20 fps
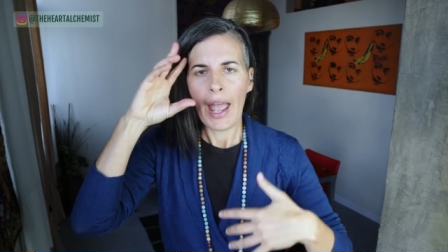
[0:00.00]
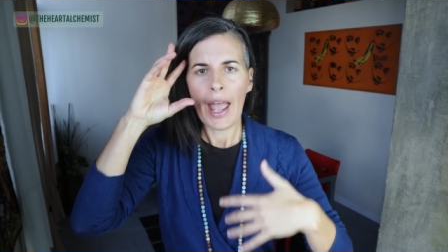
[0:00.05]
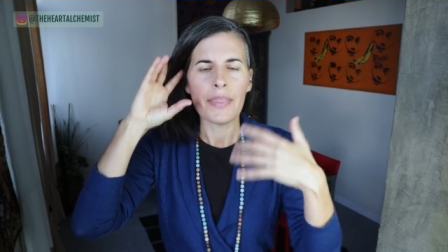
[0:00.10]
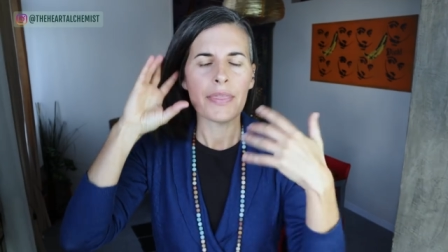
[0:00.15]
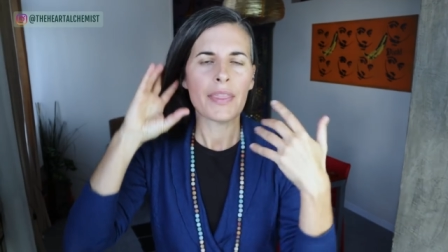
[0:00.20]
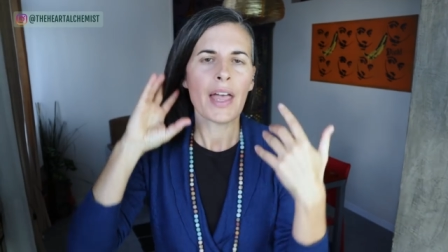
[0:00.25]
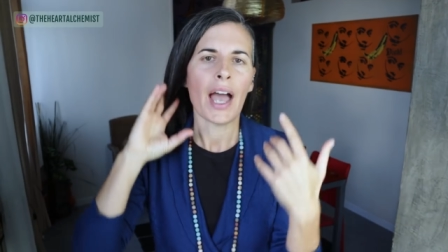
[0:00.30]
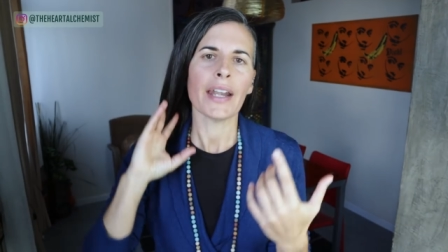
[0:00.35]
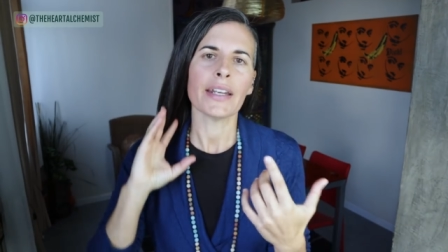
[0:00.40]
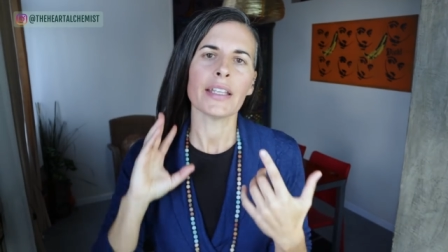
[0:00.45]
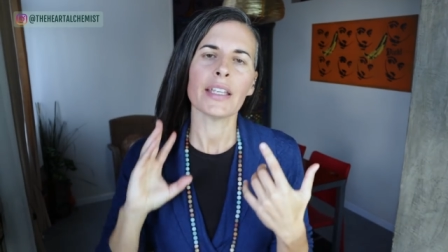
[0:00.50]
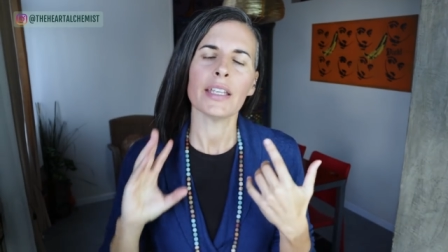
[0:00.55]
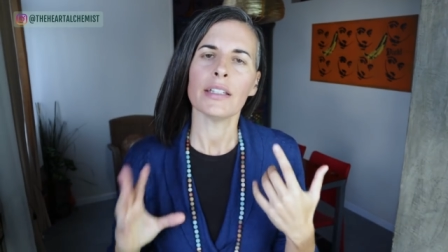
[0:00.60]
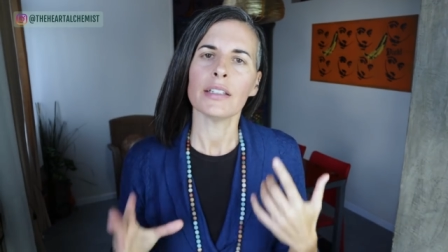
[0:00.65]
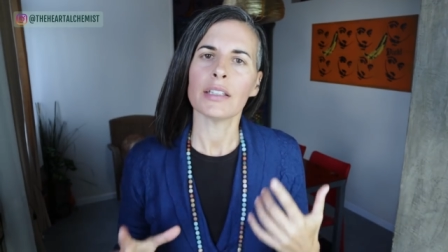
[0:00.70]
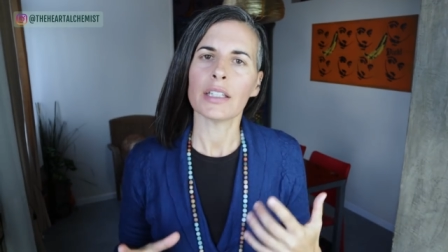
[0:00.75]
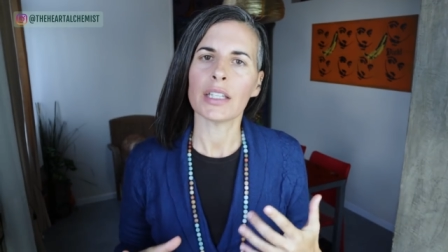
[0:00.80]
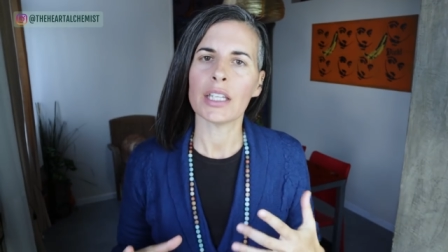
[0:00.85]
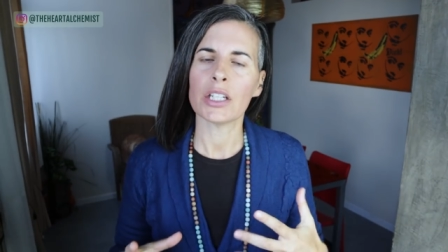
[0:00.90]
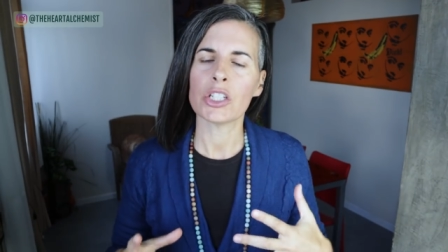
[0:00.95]
And that
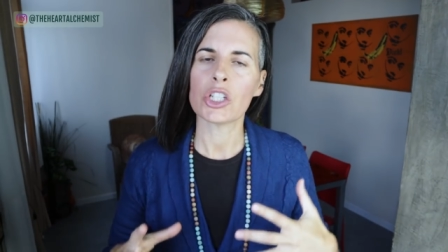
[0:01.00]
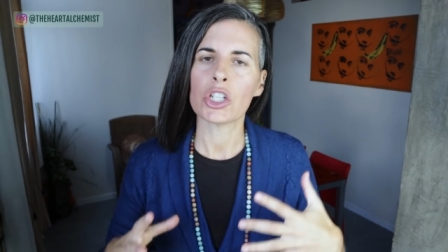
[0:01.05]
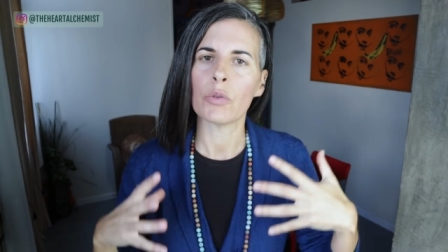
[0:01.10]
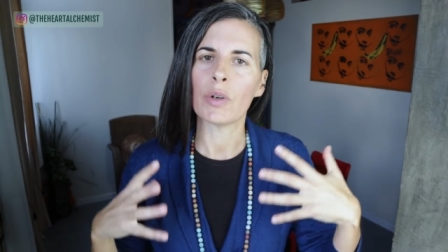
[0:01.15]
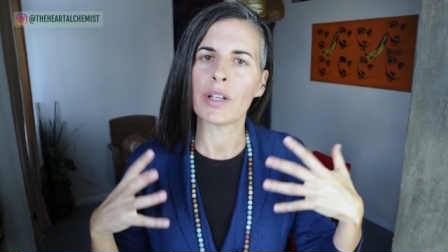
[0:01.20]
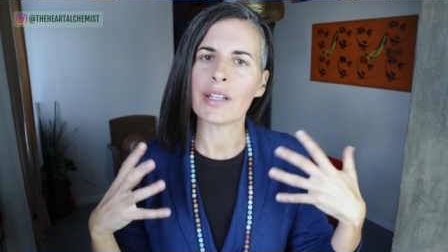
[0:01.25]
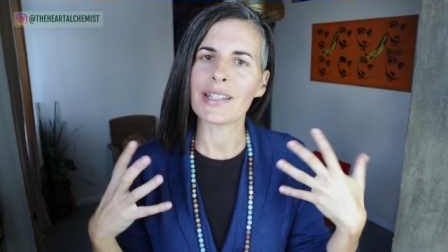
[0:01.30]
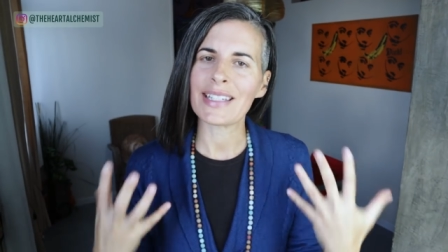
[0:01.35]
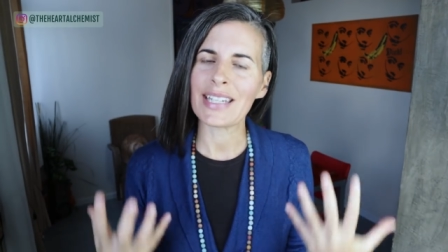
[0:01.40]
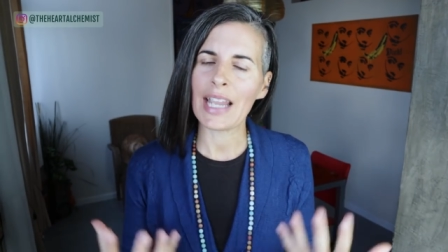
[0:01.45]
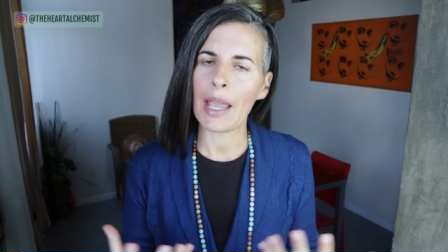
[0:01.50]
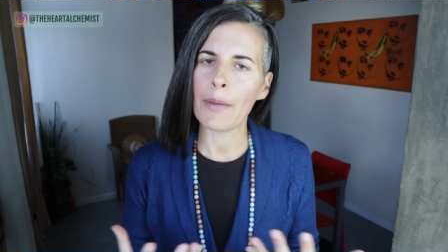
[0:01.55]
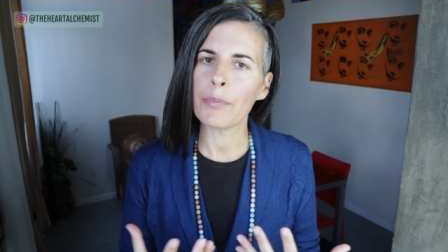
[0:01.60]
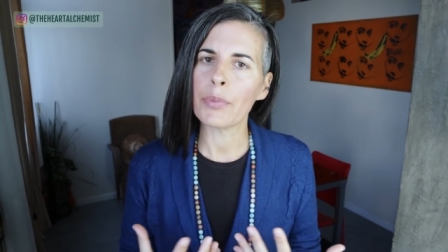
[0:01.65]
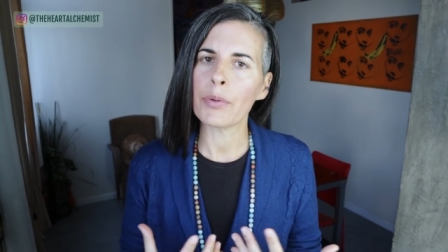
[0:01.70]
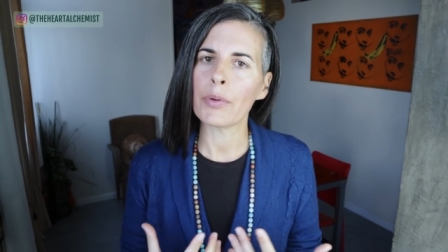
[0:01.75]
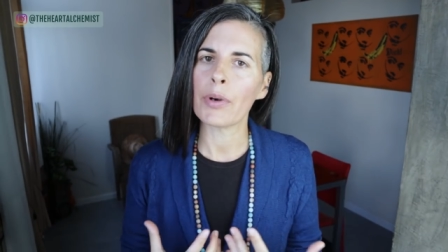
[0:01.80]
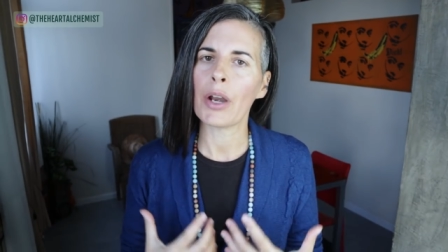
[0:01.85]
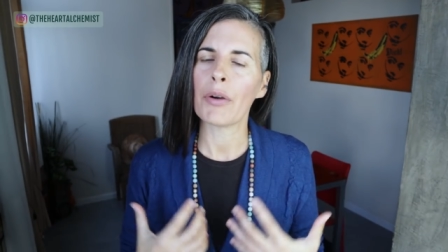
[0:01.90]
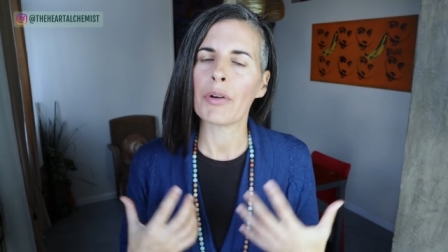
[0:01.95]
can lead to a
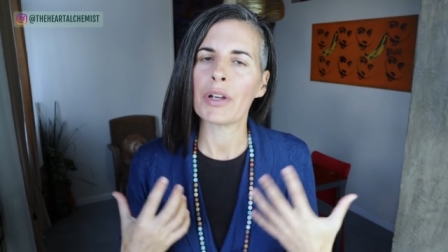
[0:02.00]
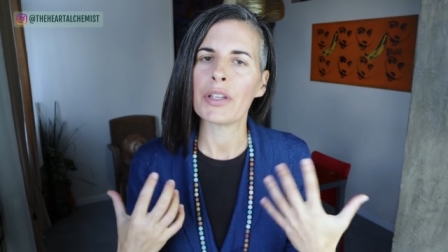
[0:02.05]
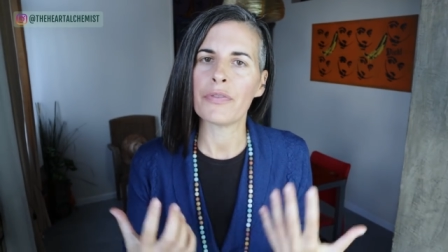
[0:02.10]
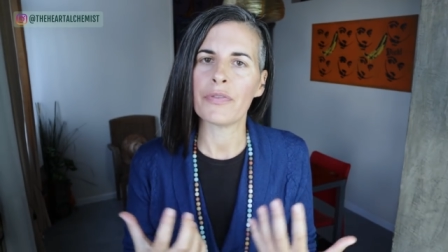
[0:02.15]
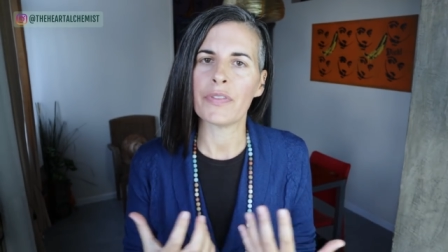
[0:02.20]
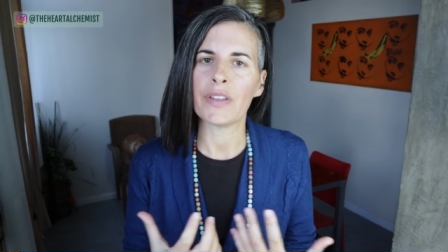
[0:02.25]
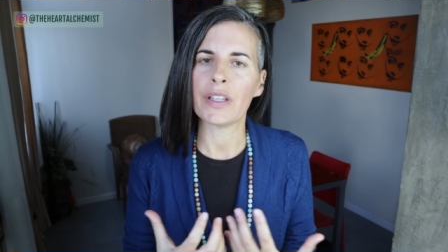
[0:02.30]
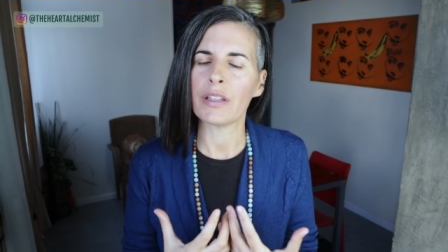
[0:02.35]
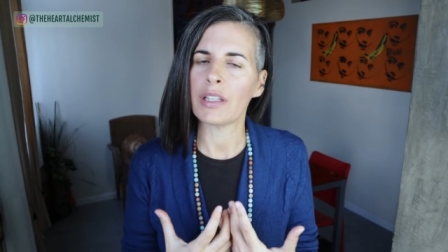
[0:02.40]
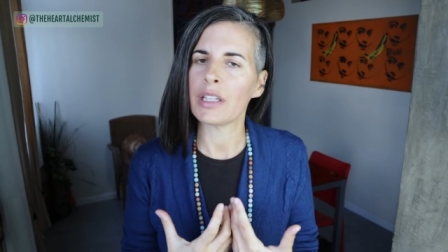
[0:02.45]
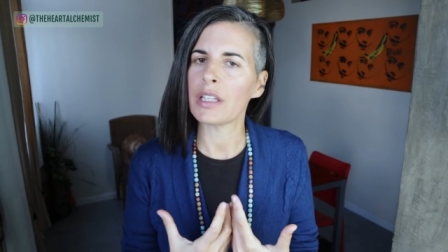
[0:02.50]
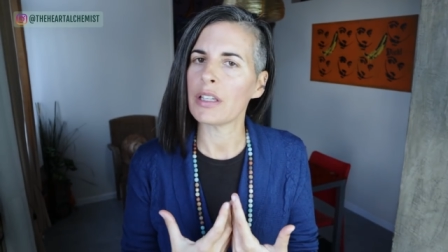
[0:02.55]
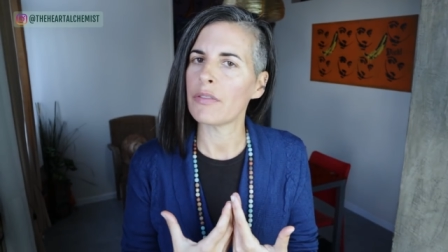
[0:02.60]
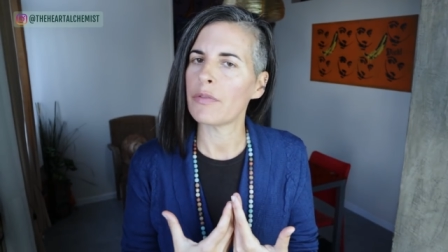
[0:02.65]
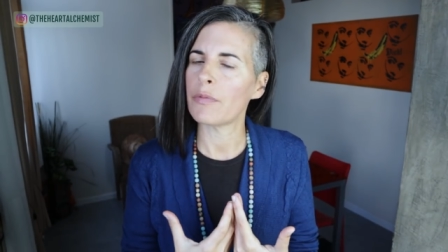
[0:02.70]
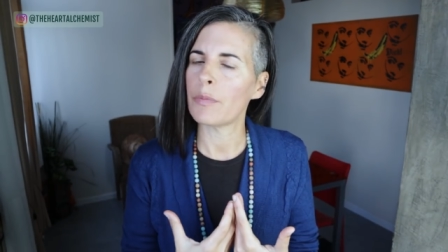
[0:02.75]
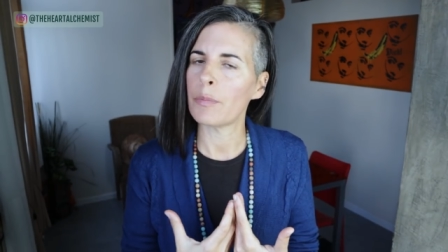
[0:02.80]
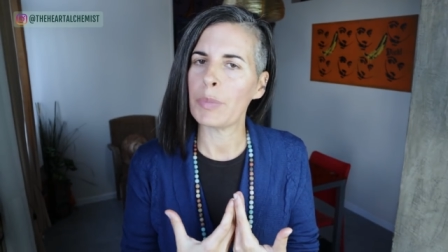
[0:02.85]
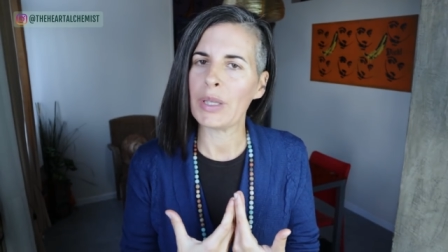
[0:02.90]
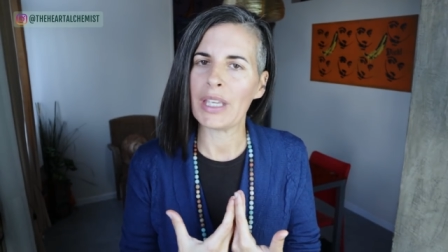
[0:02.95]
temporary feeling
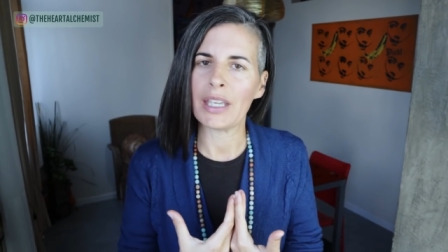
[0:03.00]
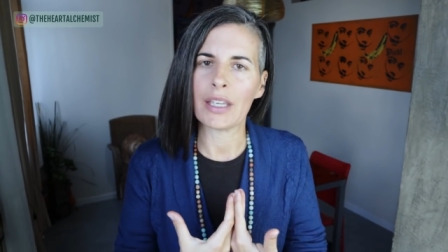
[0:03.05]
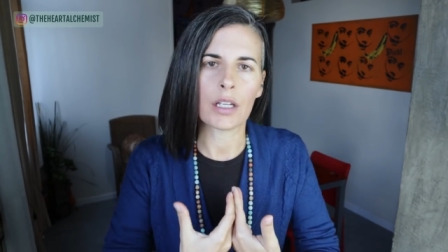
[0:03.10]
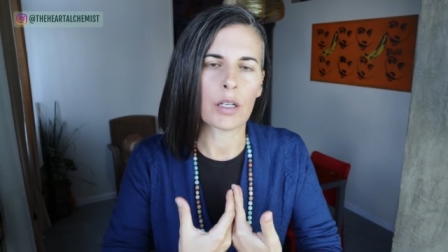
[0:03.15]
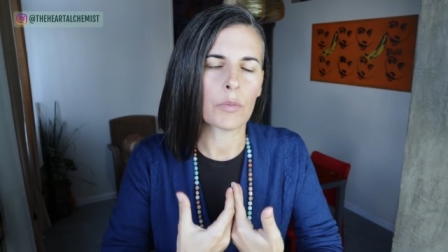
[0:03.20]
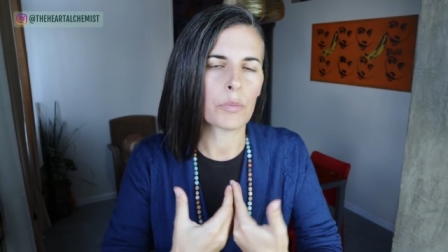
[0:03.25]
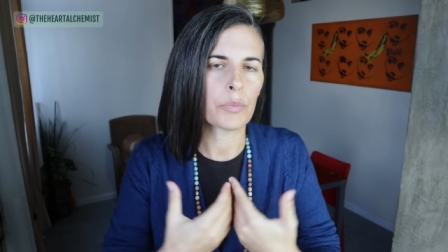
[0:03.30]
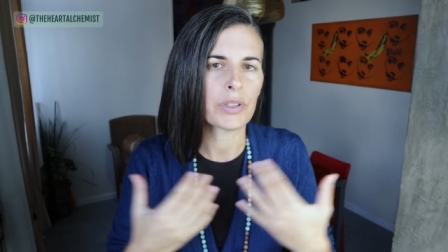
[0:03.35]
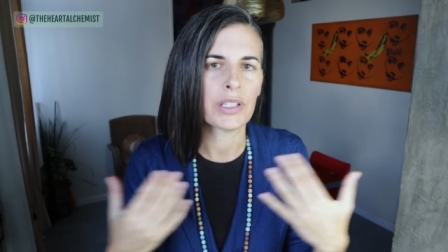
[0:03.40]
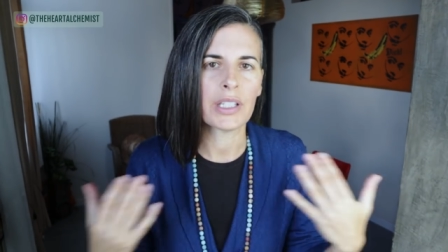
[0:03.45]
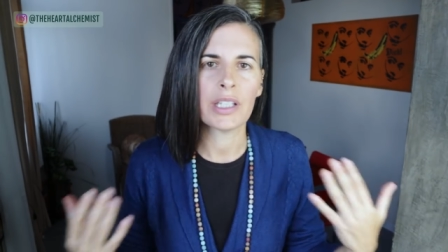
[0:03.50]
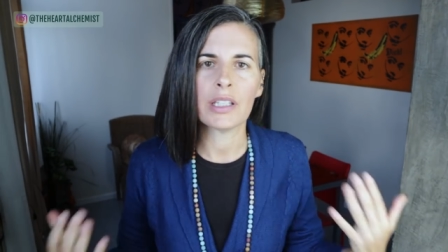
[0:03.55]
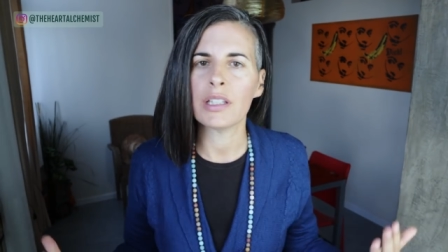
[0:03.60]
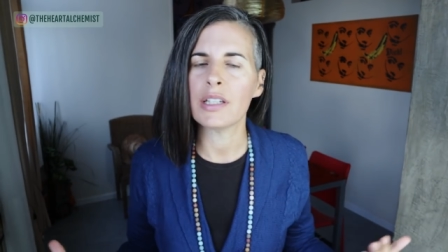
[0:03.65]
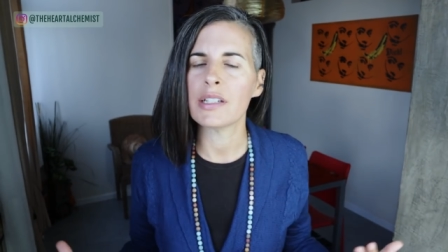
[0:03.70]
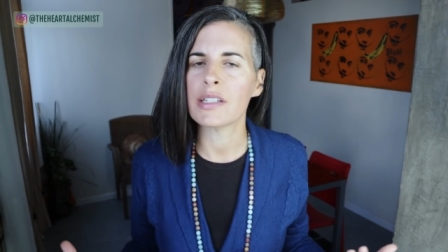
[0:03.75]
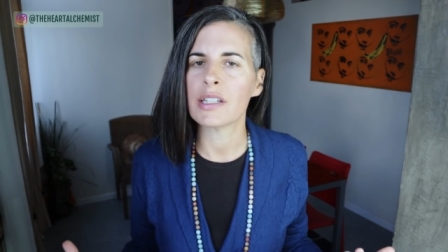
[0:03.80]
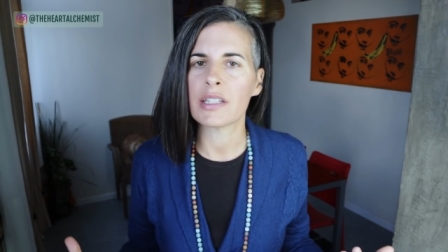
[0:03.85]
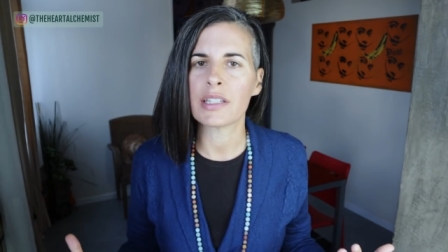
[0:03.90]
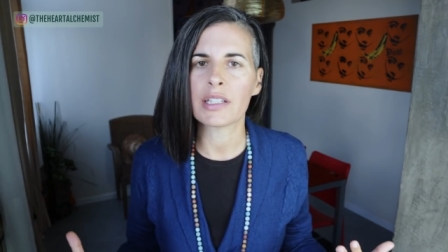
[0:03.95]
of being
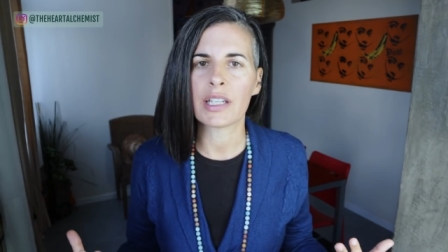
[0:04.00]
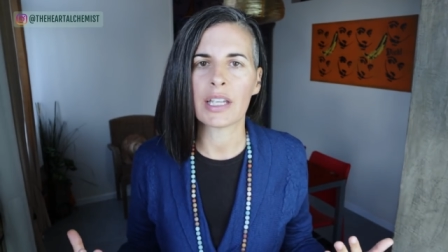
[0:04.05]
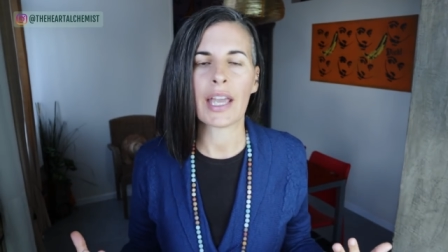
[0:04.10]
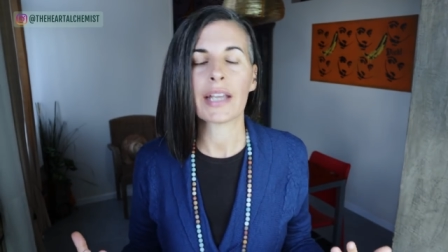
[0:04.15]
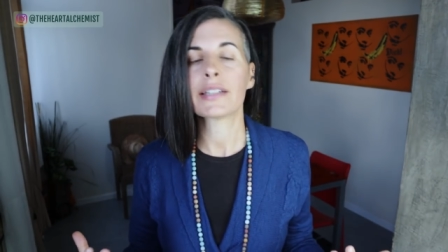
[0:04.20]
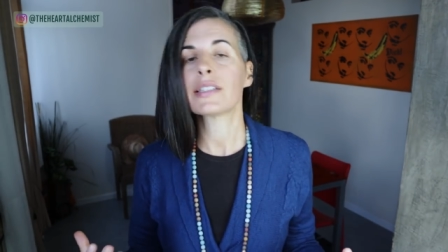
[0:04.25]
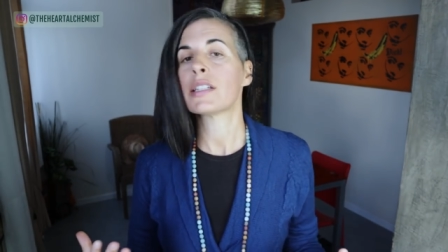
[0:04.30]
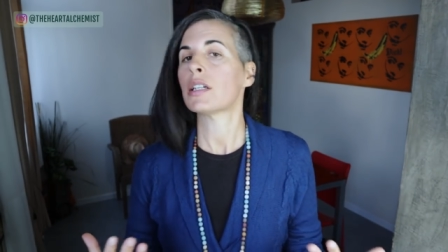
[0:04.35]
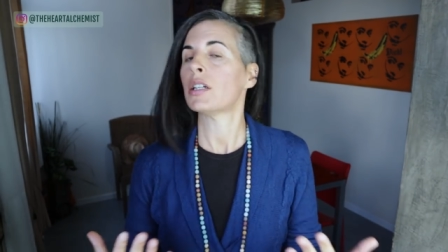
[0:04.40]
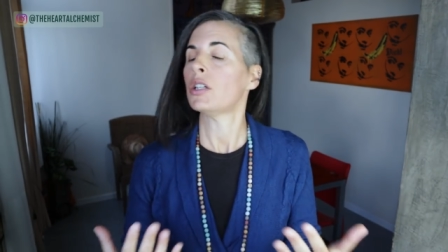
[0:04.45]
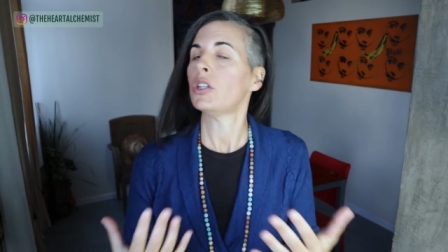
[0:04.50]
completely disconnected.